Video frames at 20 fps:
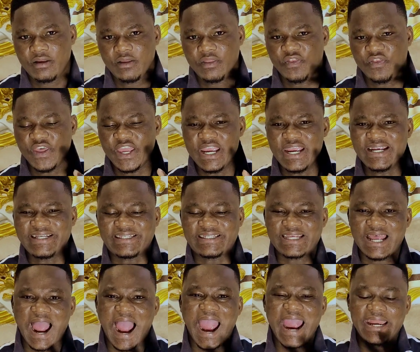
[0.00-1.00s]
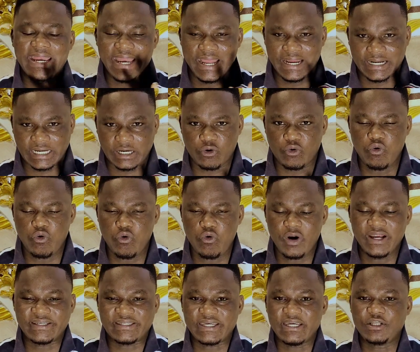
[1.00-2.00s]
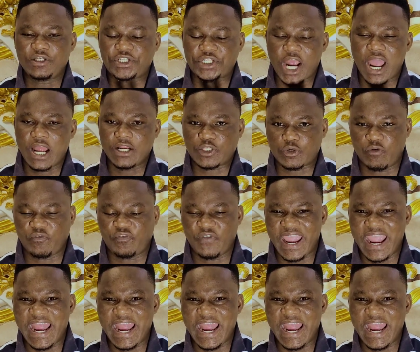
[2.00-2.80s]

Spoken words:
this INEC, who is in charge of